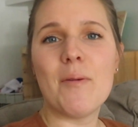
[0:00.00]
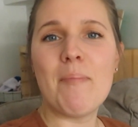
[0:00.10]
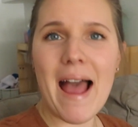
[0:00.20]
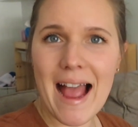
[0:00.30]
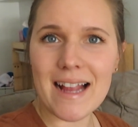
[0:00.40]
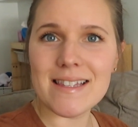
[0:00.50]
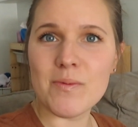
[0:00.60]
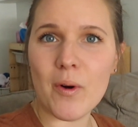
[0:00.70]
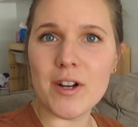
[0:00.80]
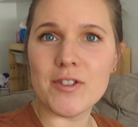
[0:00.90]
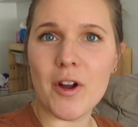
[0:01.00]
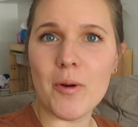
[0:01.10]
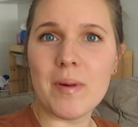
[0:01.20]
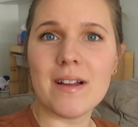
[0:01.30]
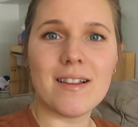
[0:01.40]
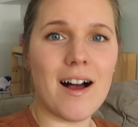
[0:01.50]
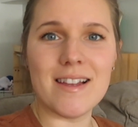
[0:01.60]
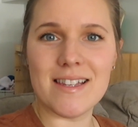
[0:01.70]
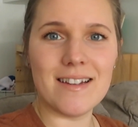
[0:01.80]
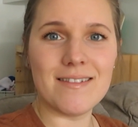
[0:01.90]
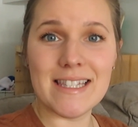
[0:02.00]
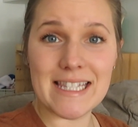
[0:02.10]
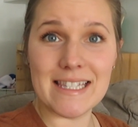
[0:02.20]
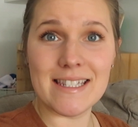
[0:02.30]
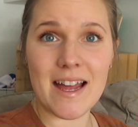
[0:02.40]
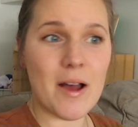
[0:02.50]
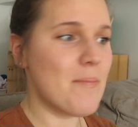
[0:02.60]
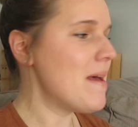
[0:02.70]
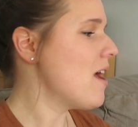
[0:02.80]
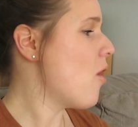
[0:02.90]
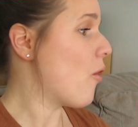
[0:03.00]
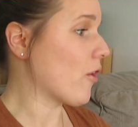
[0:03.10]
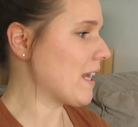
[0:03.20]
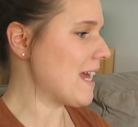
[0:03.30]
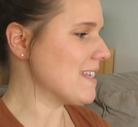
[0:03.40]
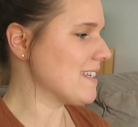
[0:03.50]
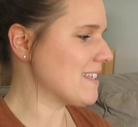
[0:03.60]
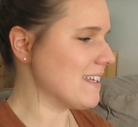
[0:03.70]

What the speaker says: PAX wardrobe closet system, organizing